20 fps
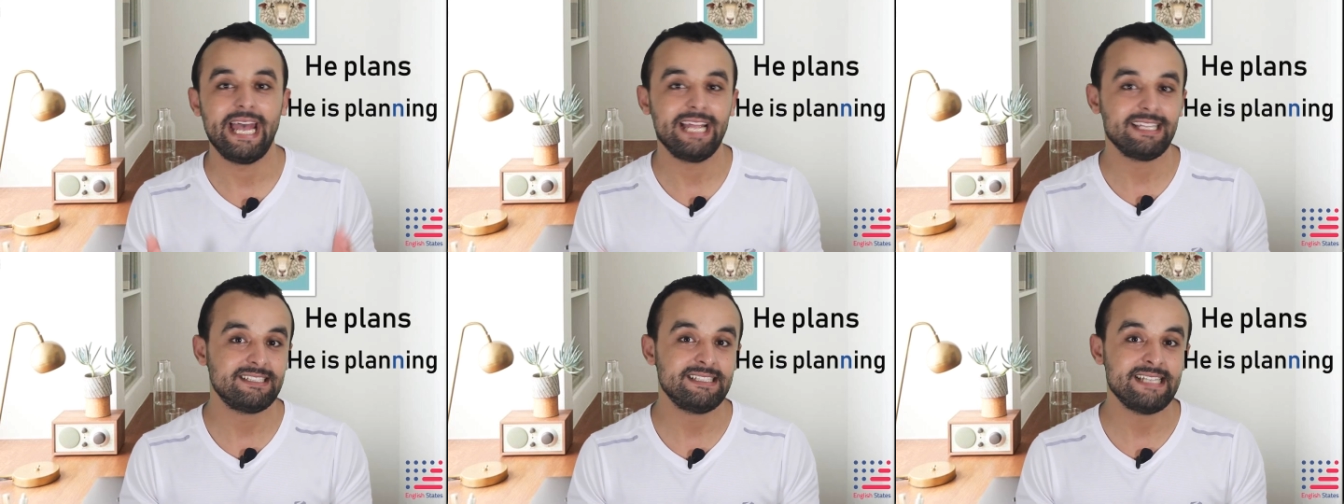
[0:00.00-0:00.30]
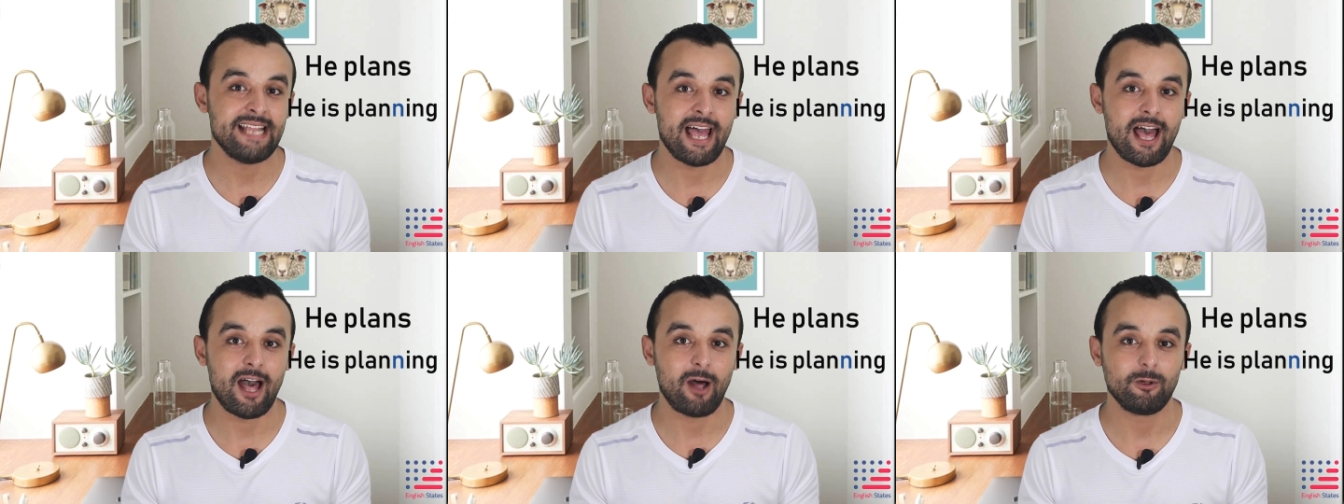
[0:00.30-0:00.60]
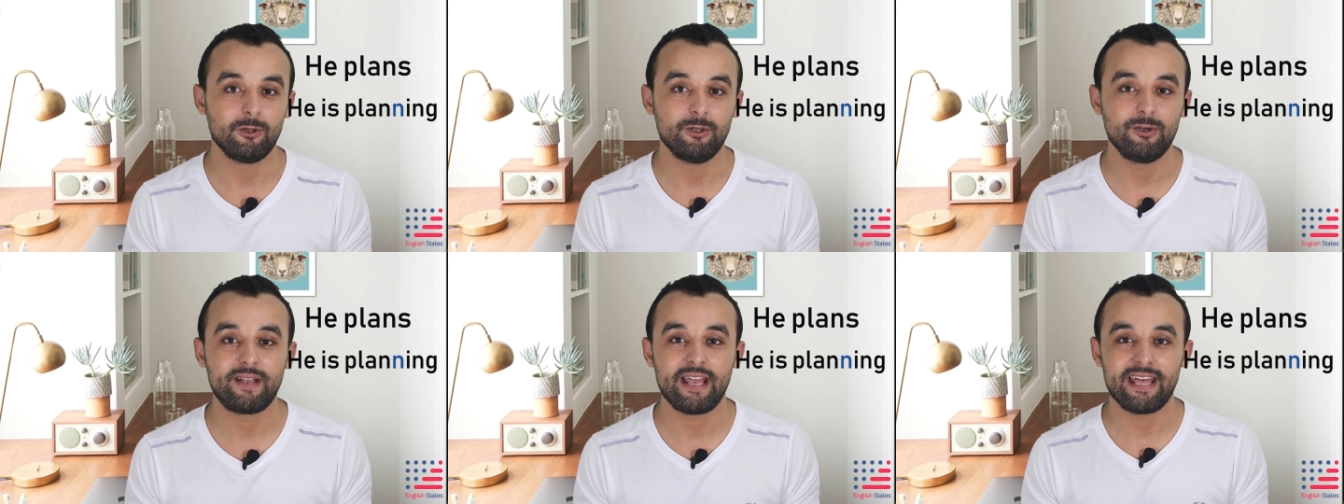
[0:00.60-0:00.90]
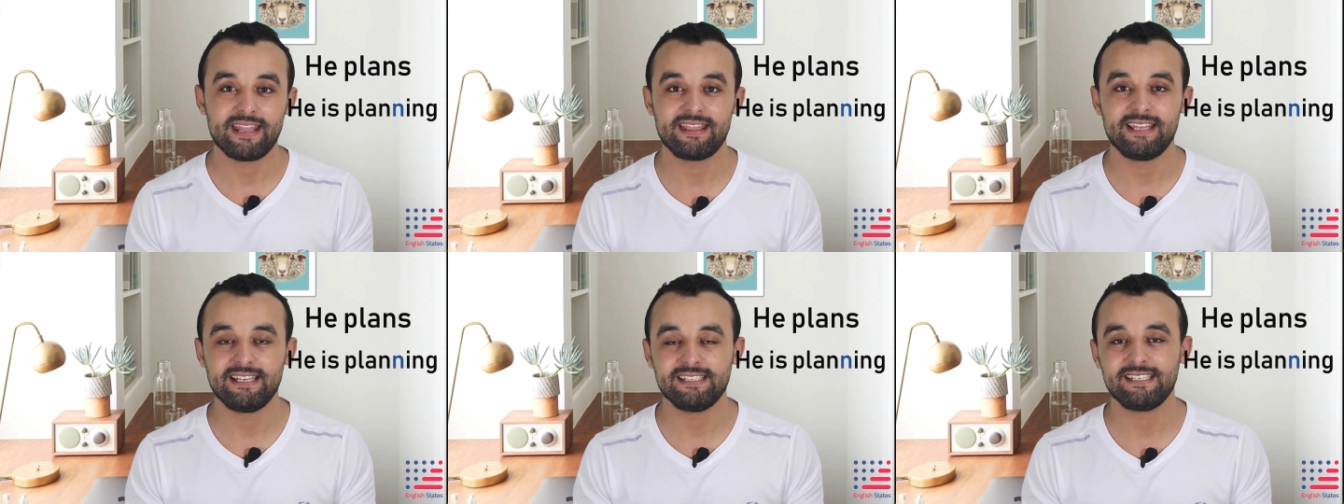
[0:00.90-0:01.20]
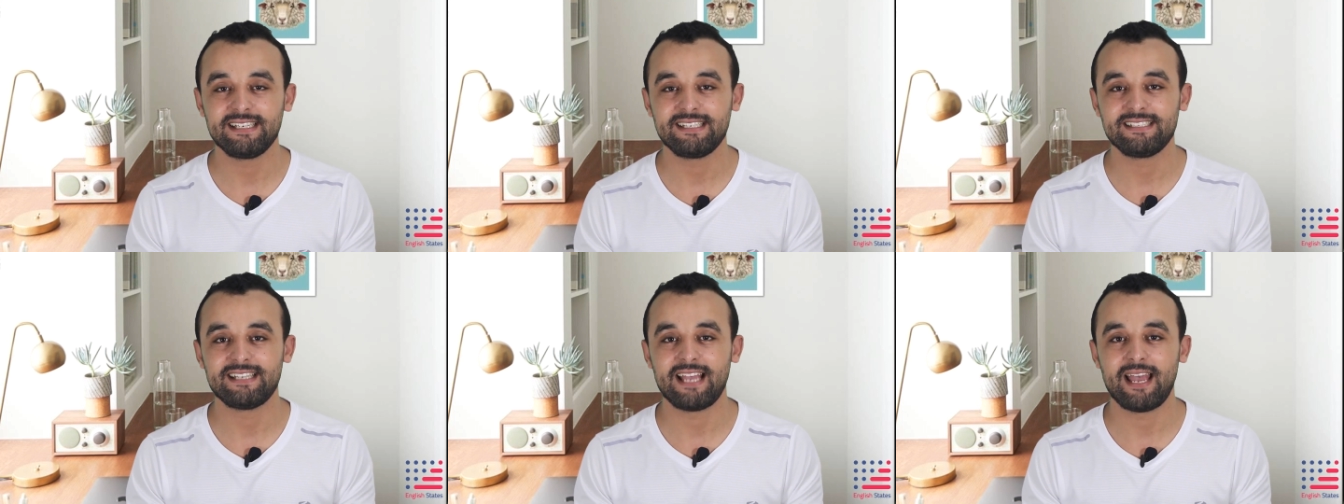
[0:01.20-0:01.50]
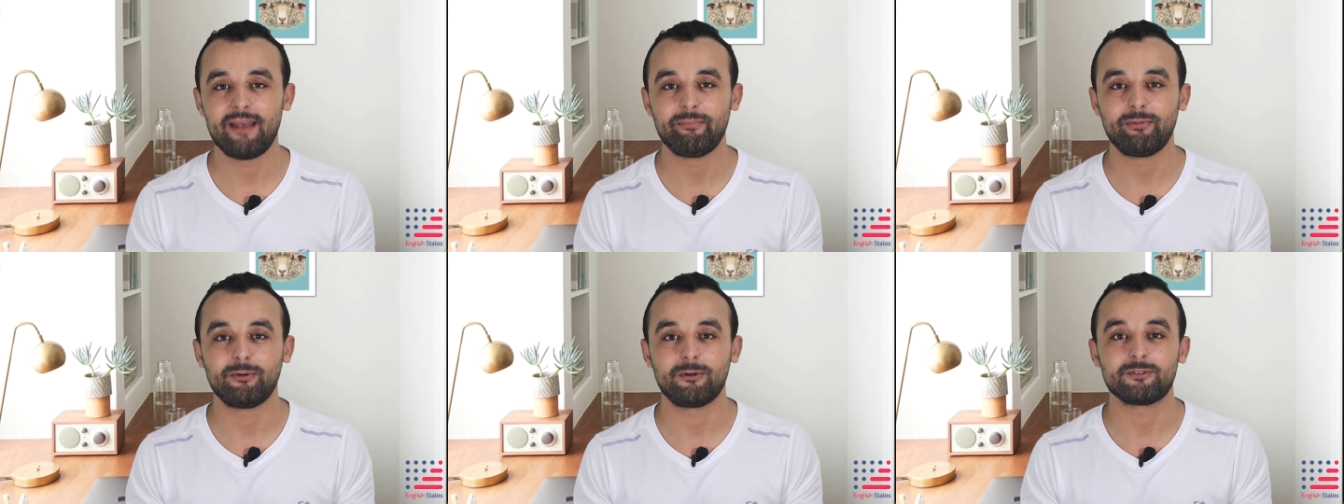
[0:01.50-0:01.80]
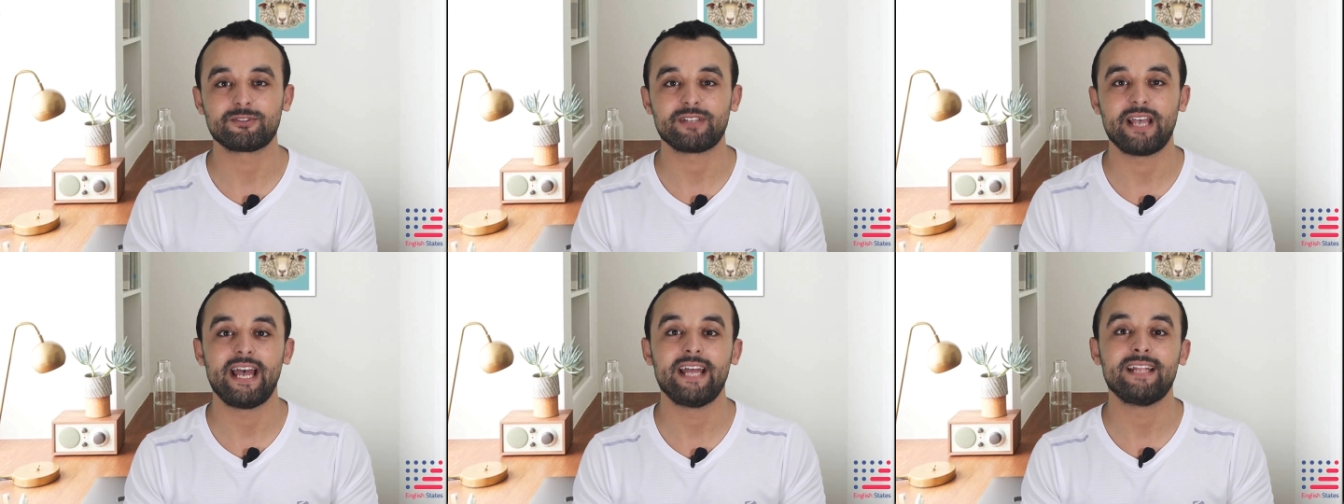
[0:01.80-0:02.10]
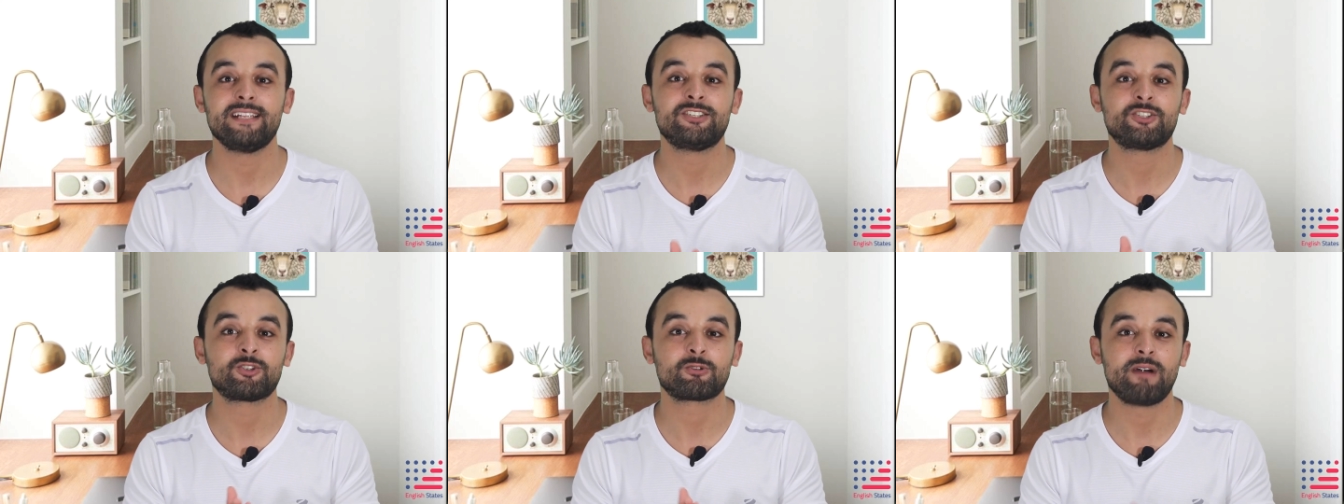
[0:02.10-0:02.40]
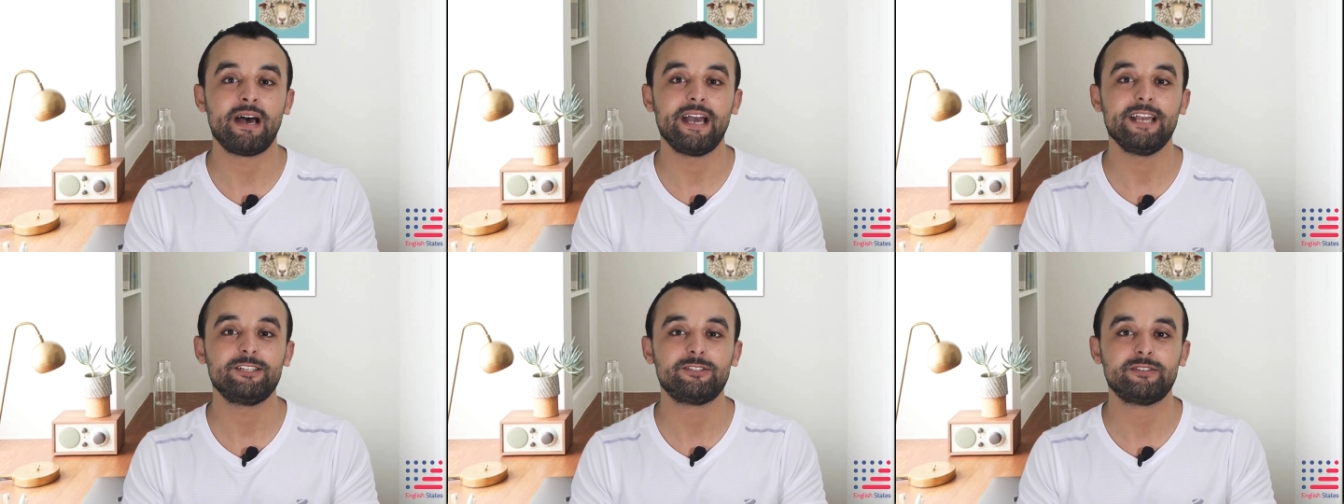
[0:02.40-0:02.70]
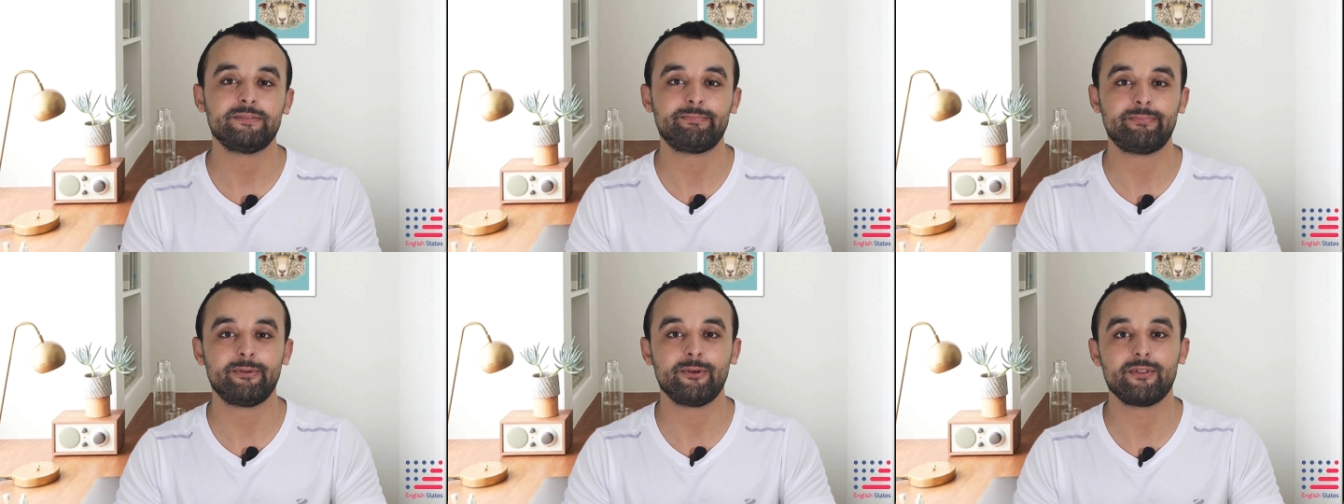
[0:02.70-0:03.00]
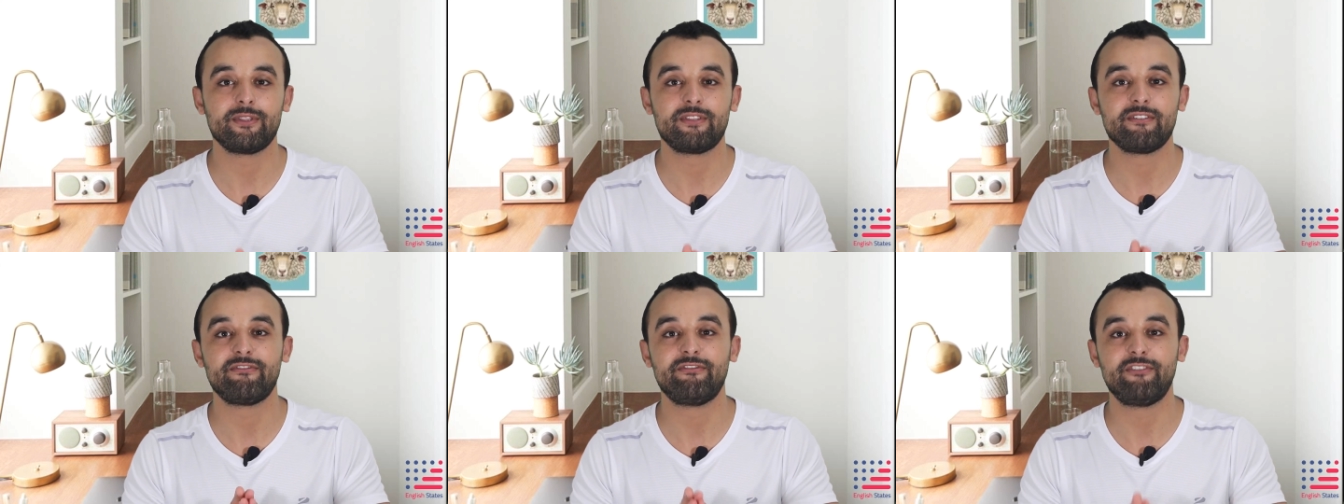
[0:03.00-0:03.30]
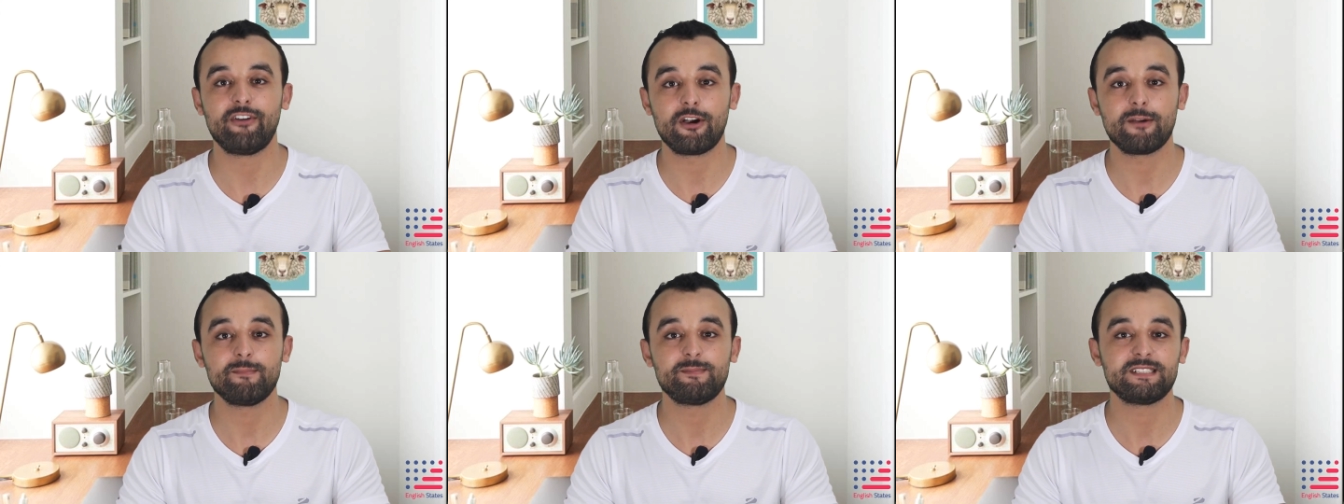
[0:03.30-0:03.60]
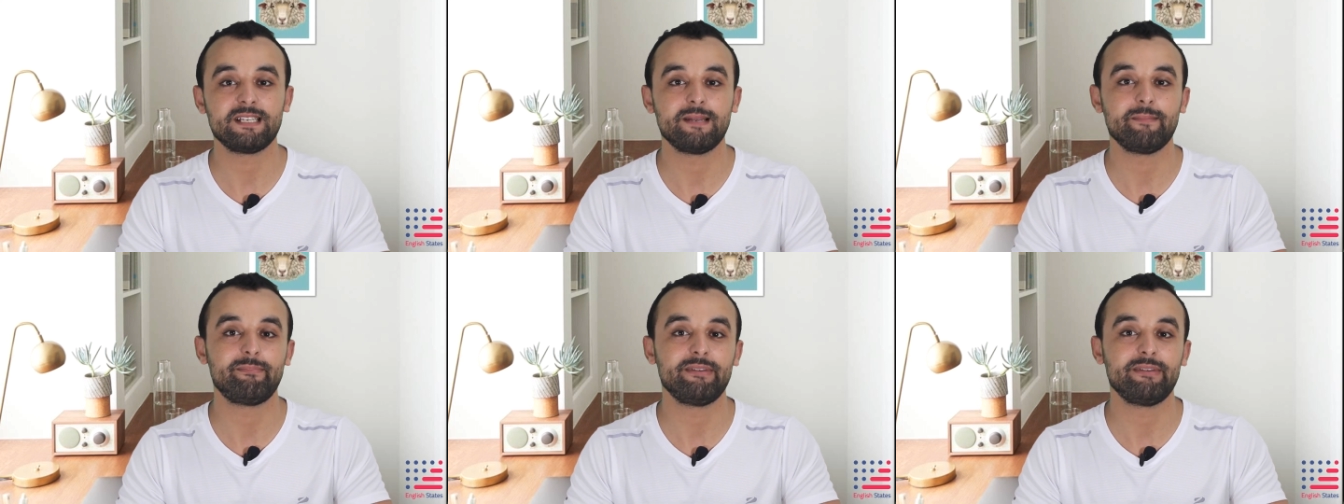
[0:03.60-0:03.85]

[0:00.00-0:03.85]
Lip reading: And now look at these examples and try to put the verbs